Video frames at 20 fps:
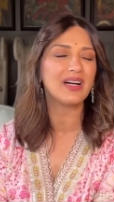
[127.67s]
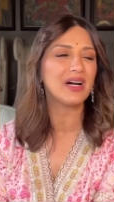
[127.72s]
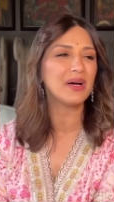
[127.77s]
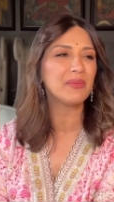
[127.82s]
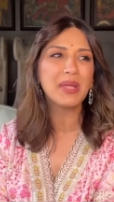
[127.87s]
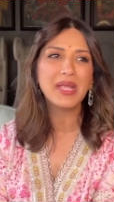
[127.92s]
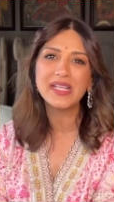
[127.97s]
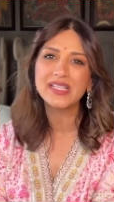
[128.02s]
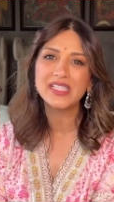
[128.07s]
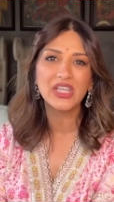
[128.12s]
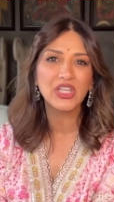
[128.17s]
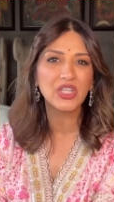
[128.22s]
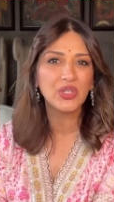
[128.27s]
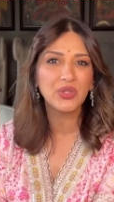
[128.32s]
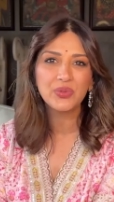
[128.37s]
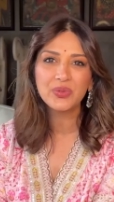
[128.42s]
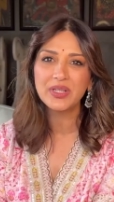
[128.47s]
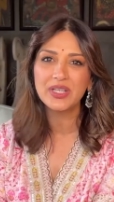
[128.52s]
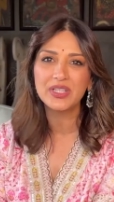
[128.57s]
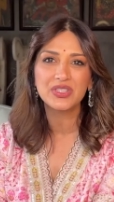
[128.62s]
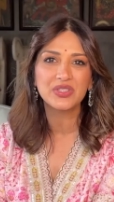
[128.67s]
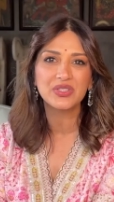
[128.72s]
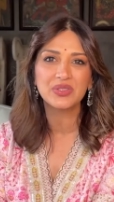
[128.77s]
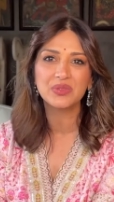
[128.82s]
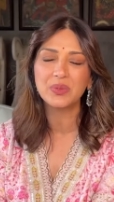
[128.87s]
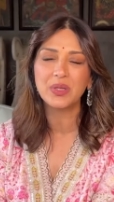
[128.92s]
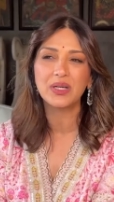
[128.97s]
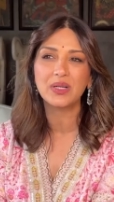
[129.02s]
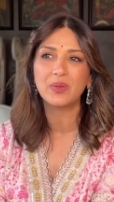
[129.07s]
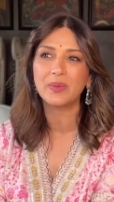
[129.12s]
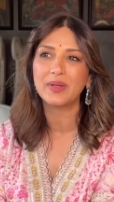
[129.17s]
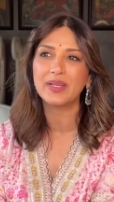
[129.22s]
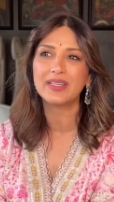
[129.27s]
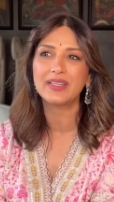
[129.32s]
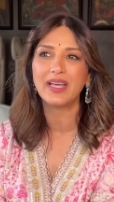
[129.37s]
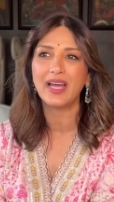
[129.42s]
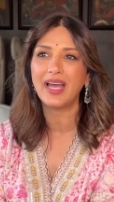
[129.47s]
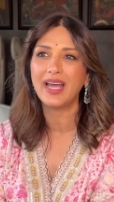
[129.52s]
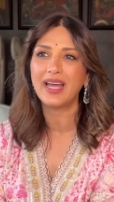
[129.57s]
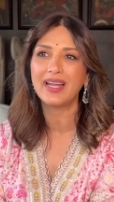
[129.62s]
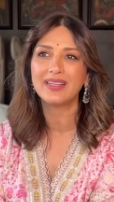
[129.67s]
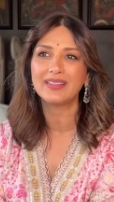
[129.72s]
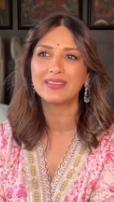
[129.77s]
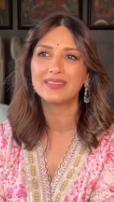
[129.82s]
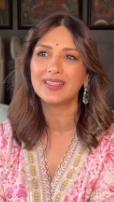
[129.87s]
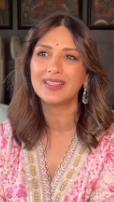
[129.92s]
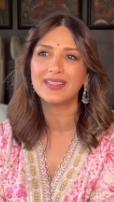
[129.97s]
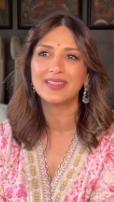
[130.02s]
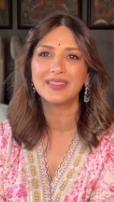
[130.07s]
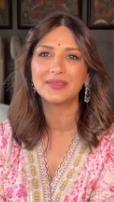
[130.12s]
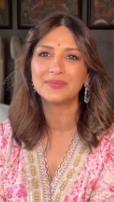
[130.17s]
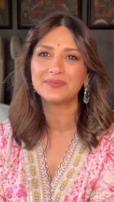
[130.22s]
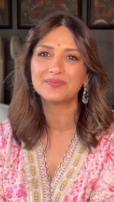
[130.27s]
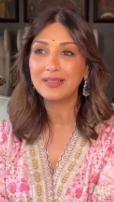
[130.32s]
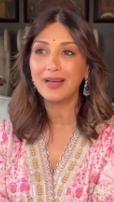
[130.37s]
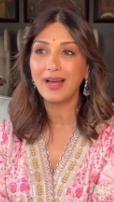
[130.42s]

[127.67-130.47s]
amazing unit to work with and uh,